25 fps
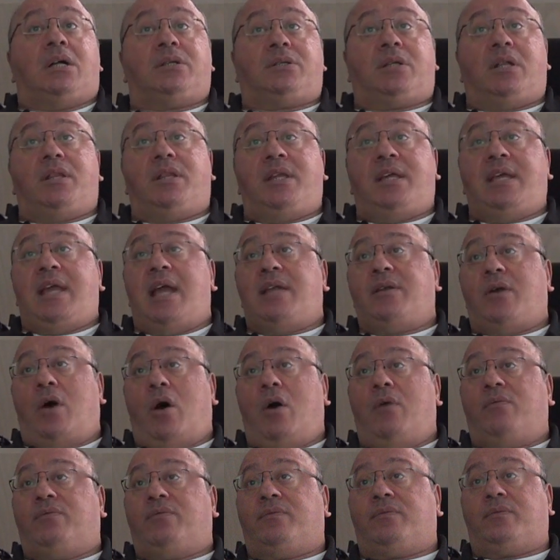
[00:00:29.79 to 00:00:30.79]
until the end
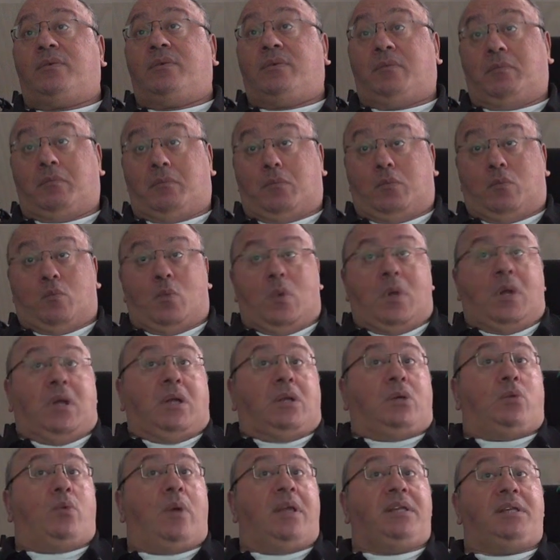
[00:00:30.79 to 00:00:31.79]
of
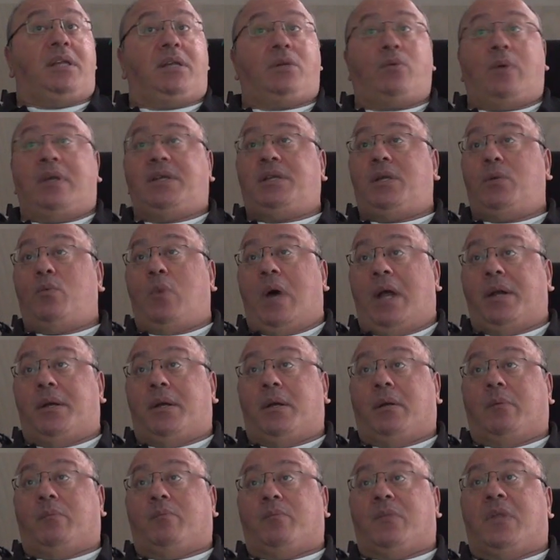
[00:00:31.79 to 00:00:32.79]

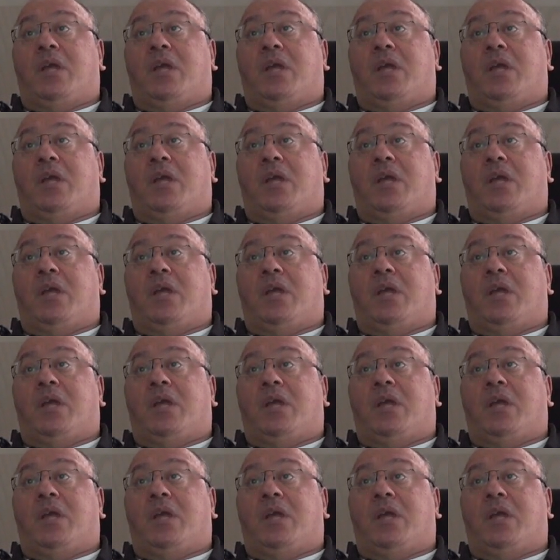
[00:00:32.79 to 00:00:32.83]
2021.